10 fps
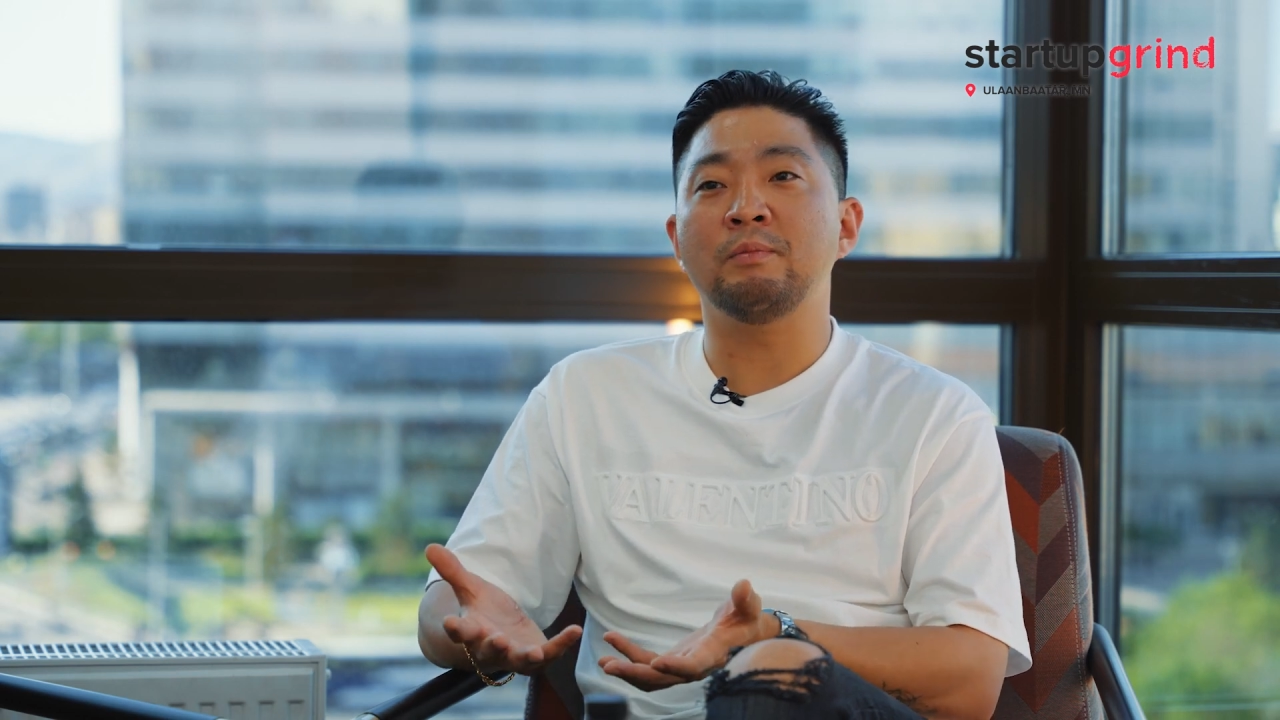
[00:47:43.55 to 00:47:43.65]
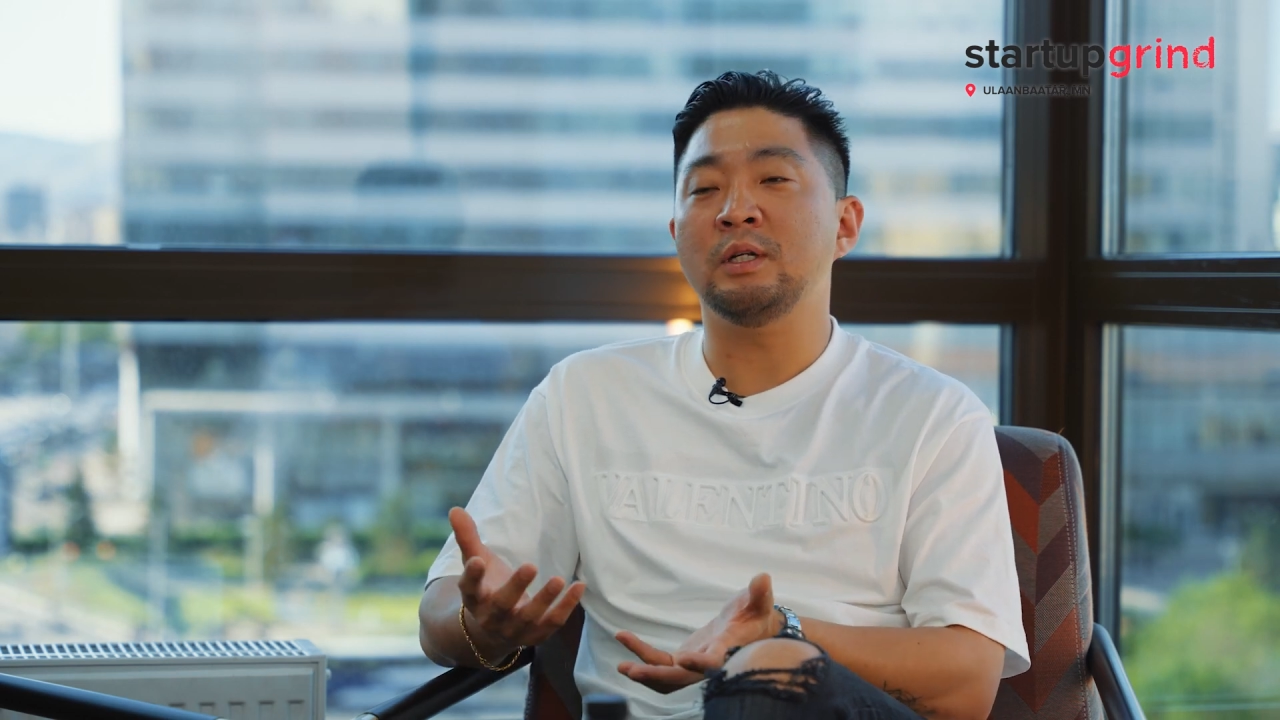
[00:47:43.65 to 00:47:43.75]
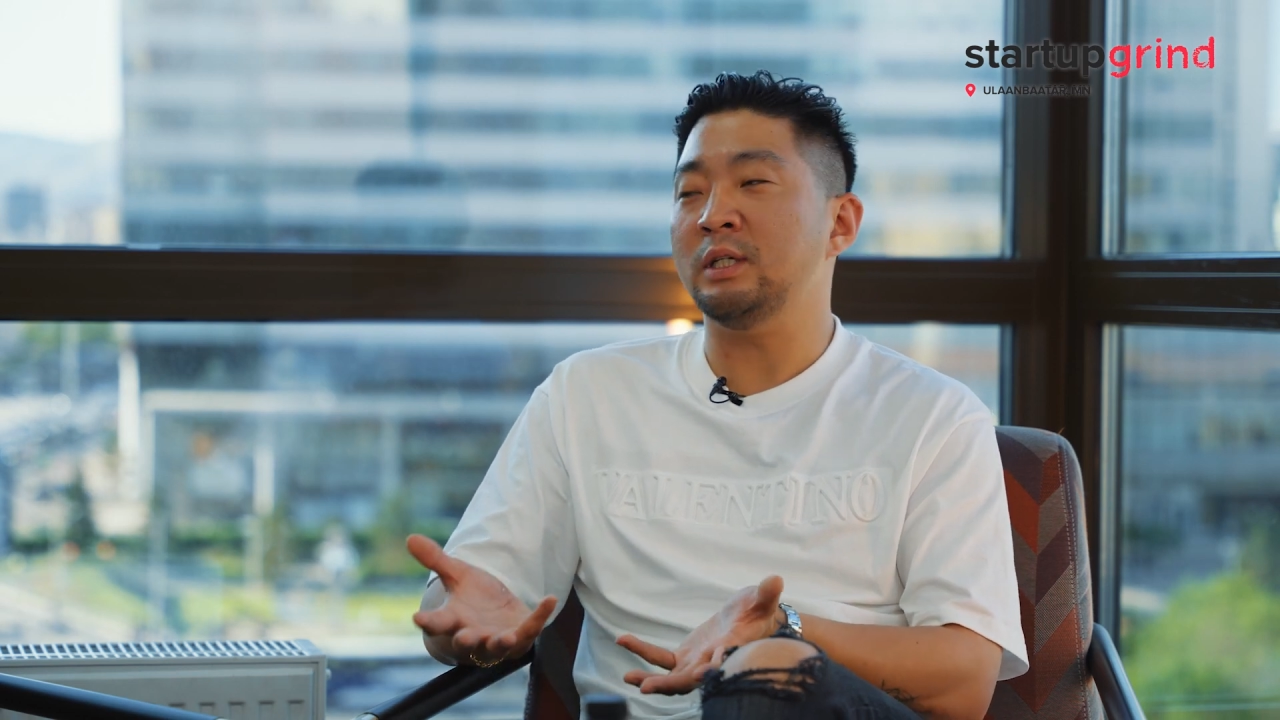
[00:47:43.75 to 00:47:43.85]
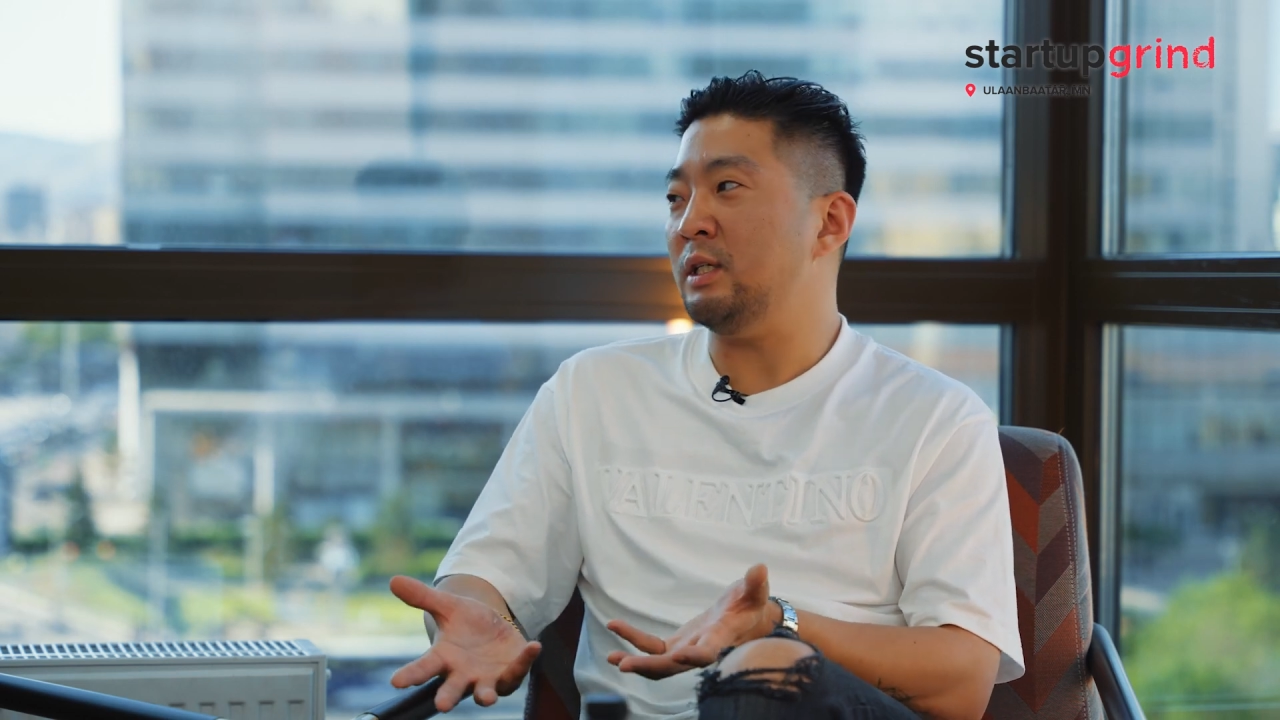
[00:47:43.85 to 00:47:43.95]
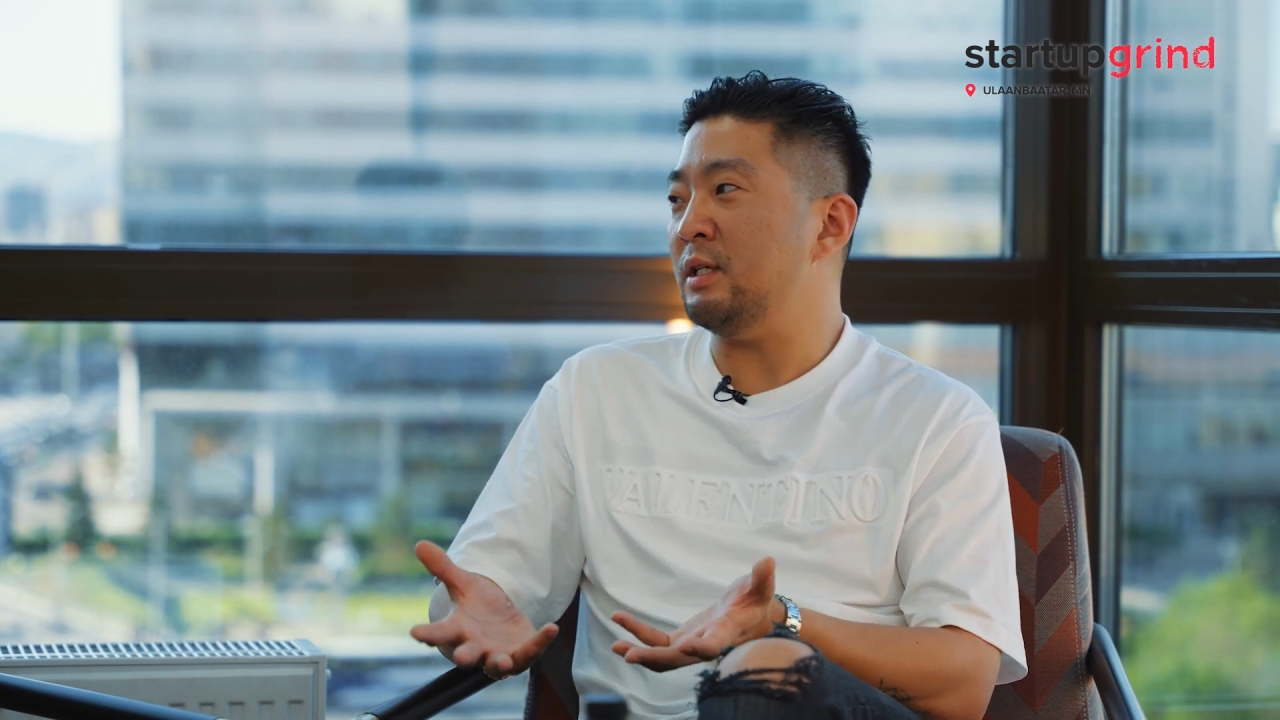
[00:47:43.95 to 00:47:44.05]
in
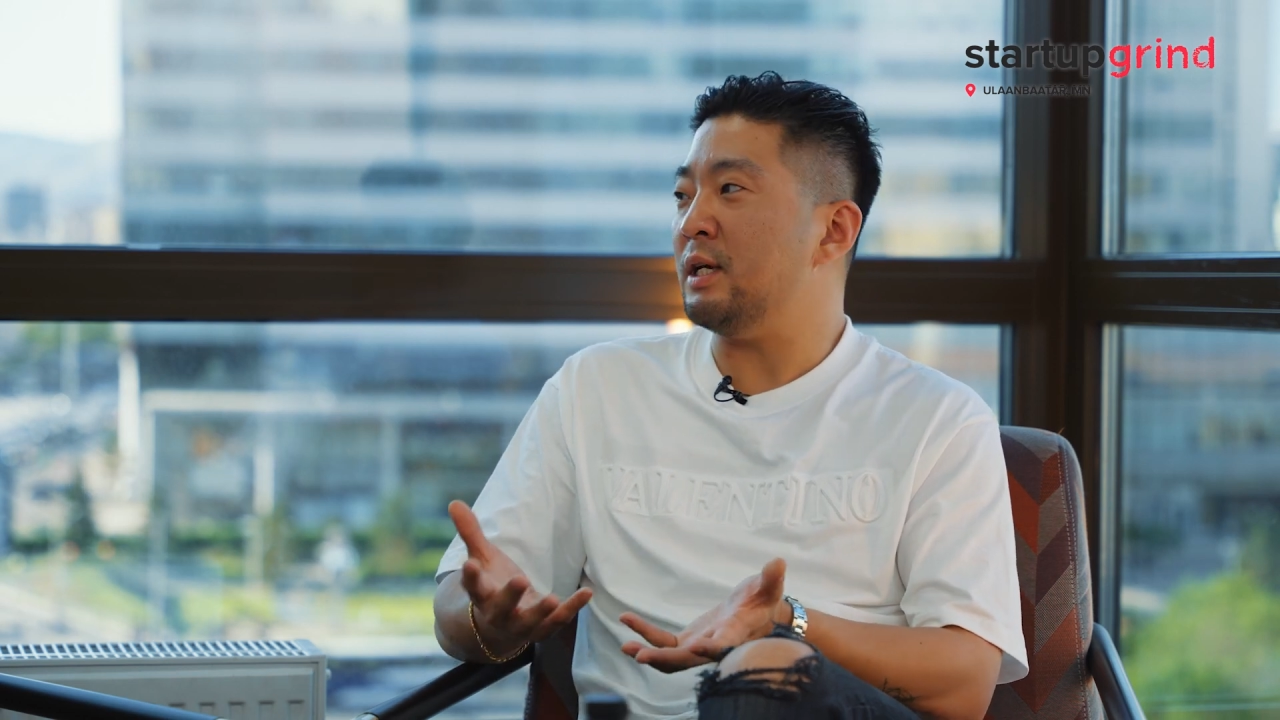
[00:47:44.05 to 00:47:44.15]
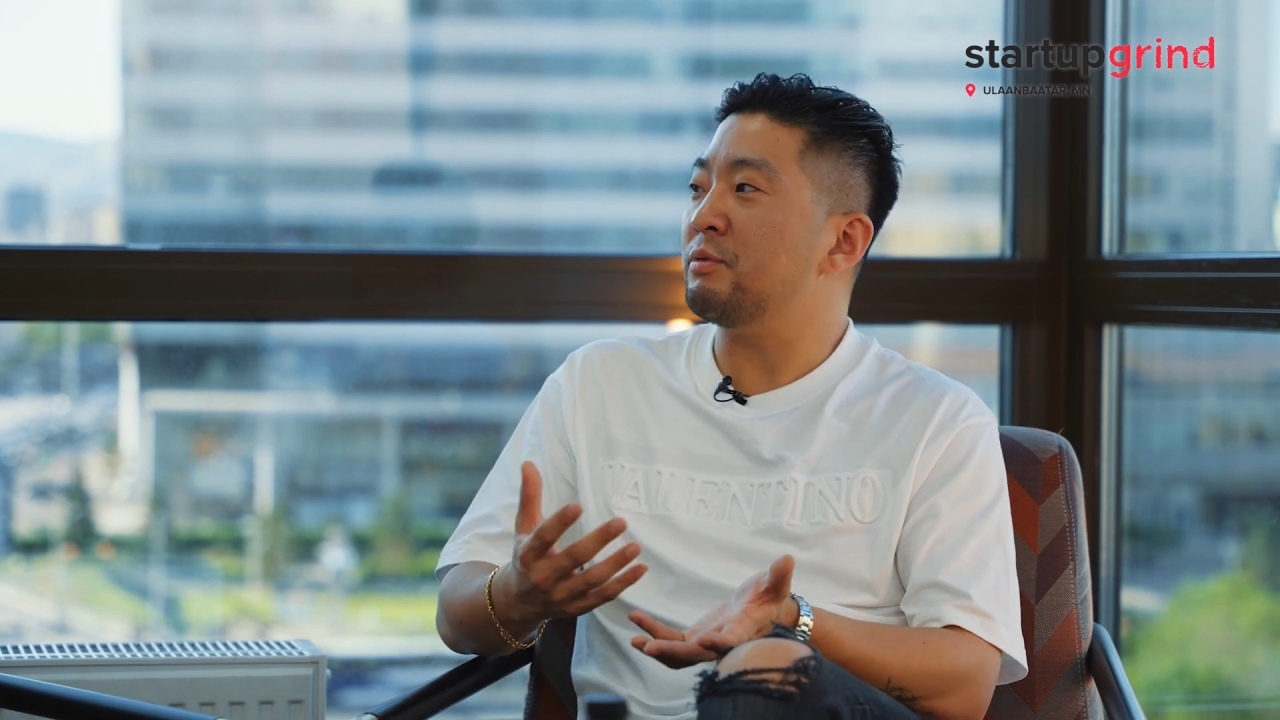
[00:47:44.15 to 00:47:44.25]
the EDM